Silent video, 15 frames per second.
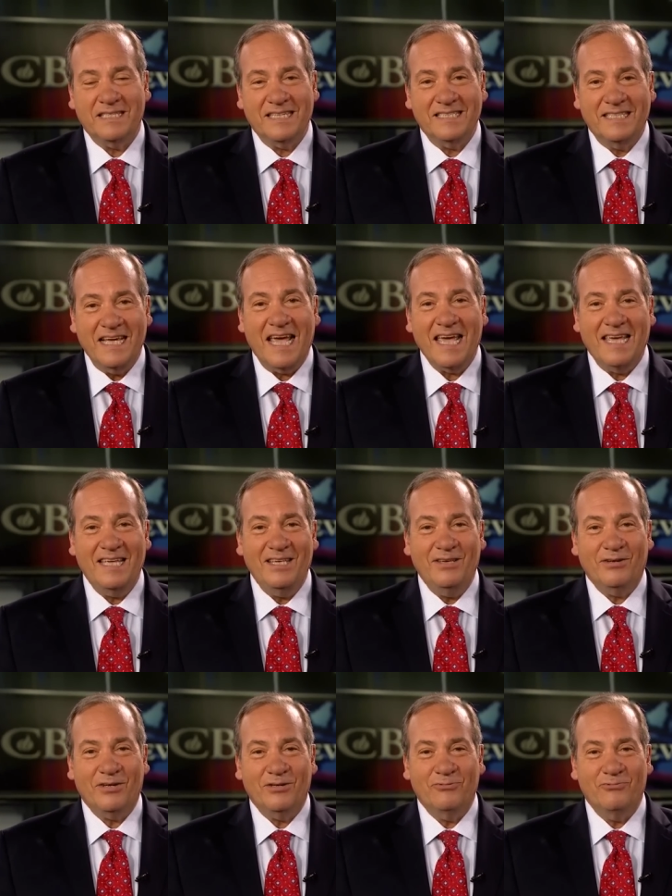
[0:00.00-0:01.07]
Today,
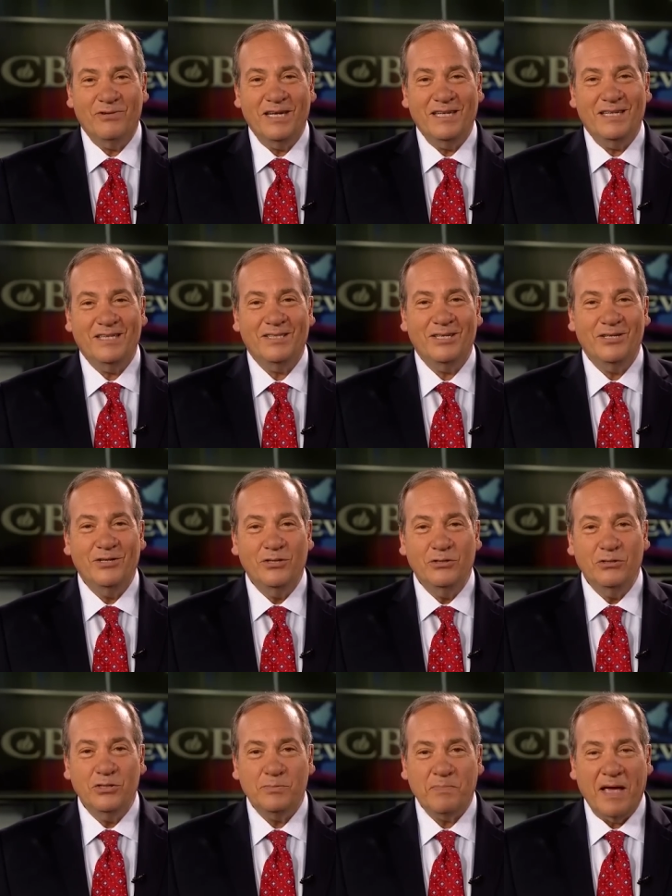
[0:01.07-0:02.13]
you can read in the
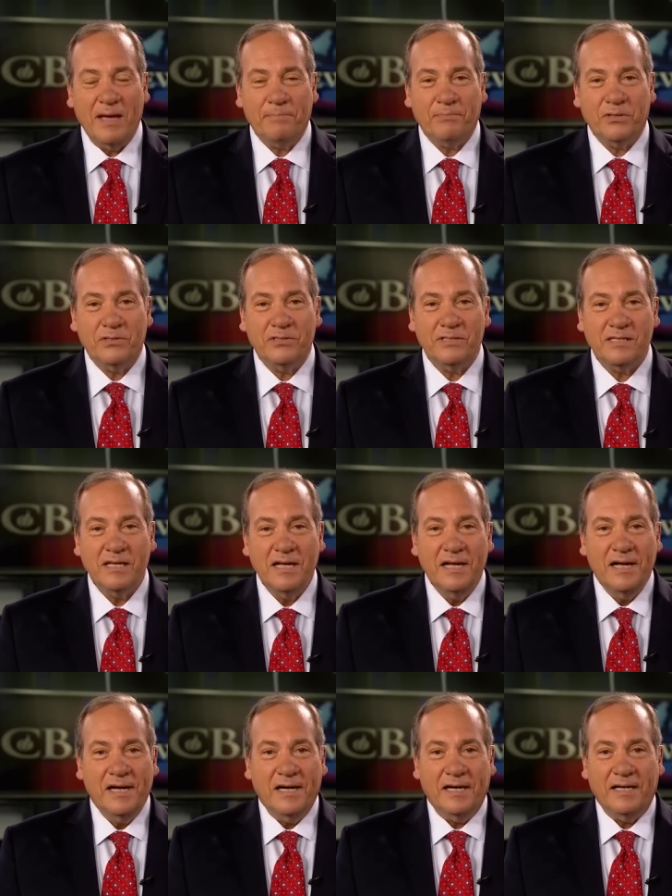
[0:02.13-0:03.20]
newspapers,
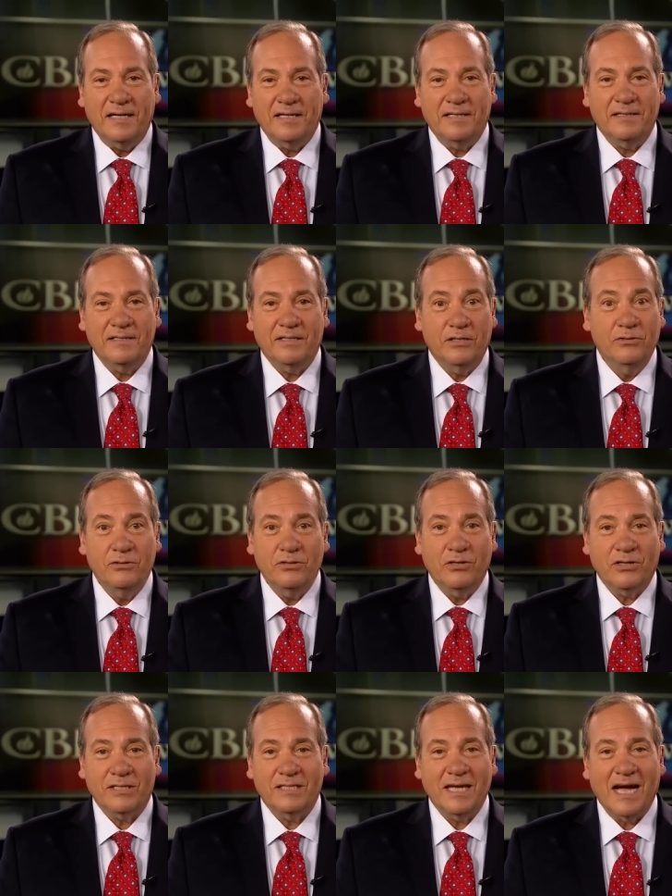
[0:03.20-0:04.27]
the New
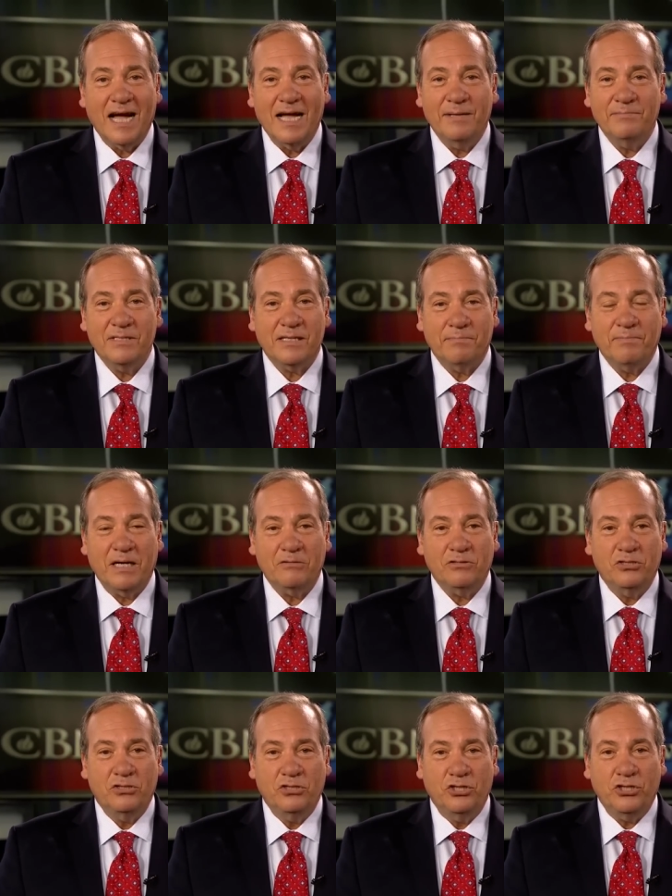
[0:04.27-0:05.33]
York Times,
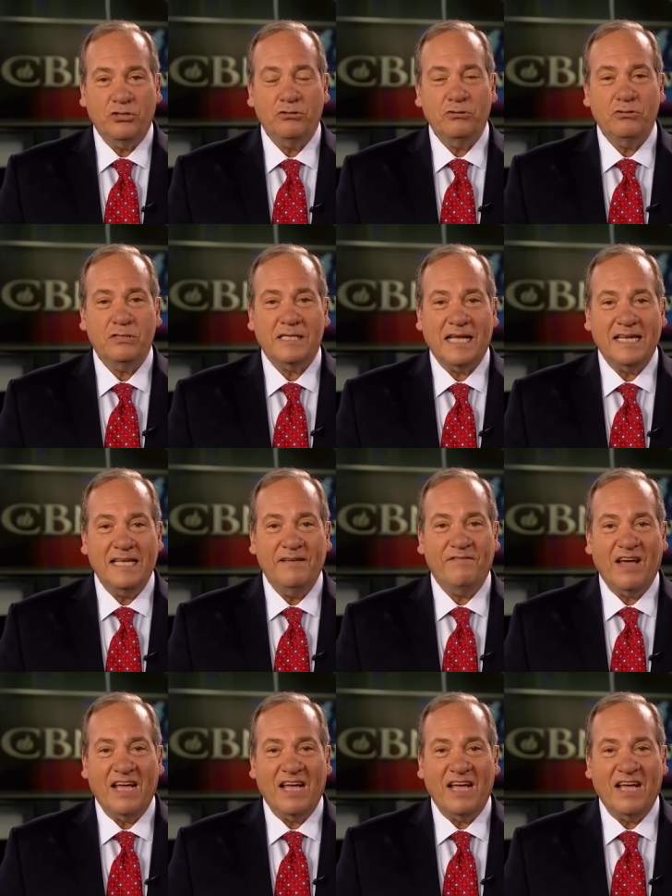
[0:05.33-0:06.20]
about Jews and